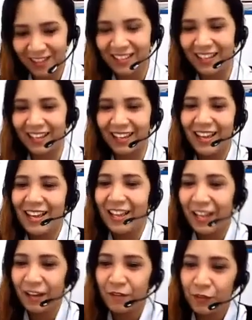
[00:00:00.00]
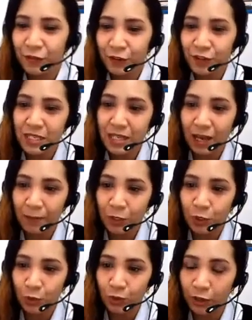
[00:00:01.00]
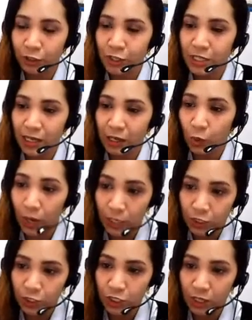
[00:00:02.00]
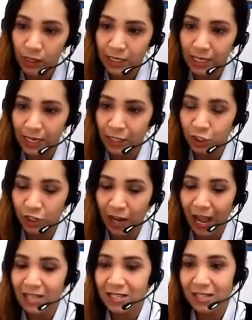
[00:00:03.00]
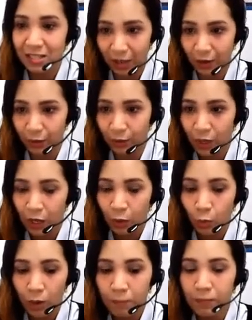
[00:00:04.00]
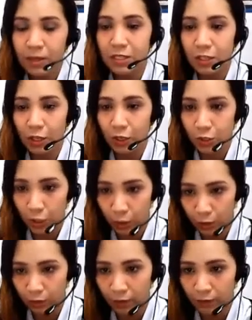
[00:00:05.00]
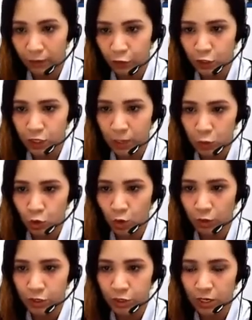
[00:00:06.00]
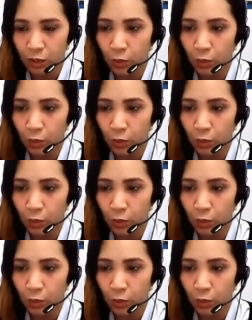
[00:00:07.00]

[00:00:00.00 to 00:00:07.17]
Okay. If the first time you don't understand a question the teacher asks you, what must you do? If the first time you don't understand